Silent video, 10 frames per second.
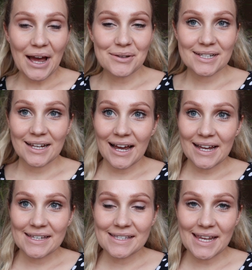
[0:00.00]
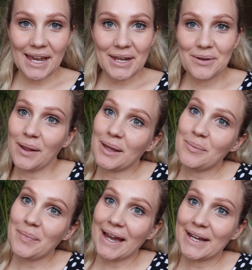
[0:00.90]
How's it guys, and
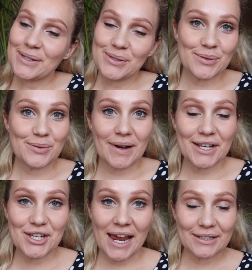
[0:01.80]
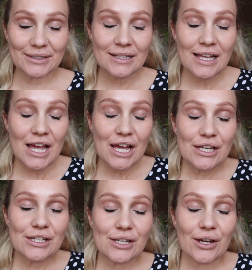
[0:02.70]
welcome back to my channel.
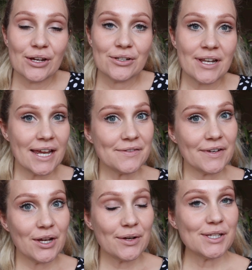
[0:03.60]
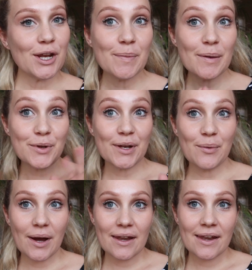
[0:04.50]
So today's video is going to be a
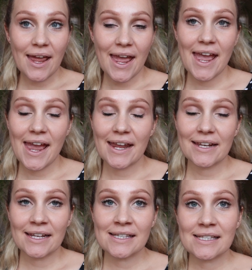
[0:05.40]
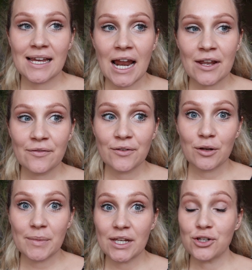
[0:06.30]
beauty one, and it's kind of
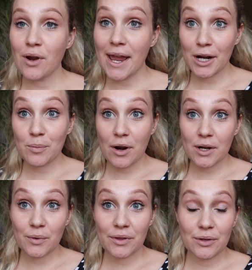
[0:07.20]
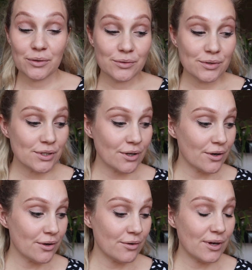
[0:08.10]
going to be trying out a product with you.
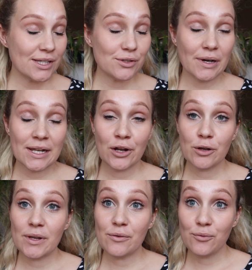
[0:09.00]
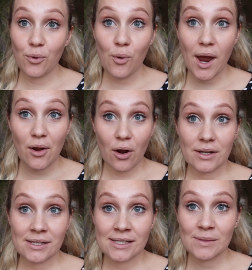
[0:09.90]
So it's really going to be raw and
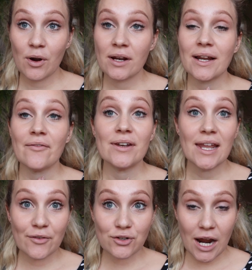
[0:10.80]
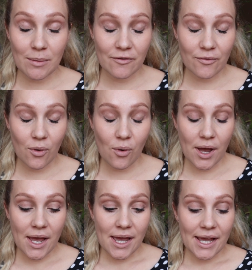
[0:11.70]
honest. It's a product I've never tried
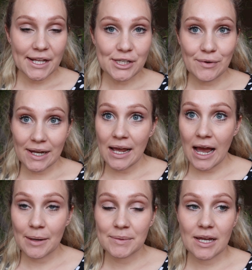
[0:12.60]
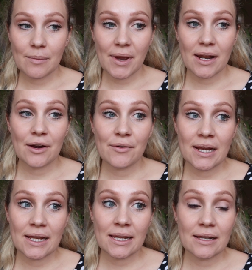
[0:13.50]
before. It's really hyped up and I
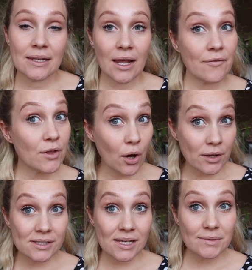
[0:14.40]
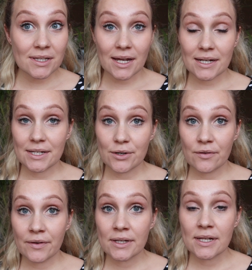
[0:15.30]
really love the concept and the idea
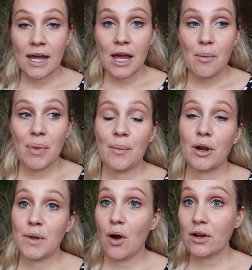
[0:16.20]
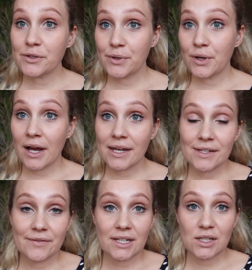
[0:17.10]
of it, but I'm going to be honest with you
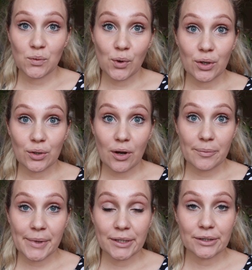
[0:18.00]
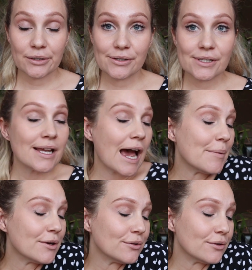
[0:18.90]
guys if it doesn't work or not, because
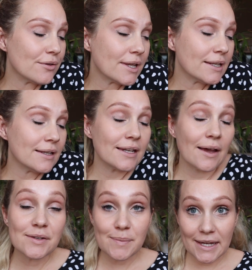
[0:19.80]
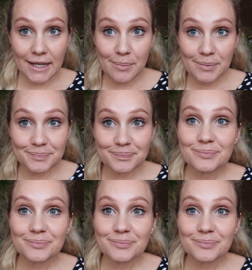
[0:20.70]
I'm a girl that loves makeup.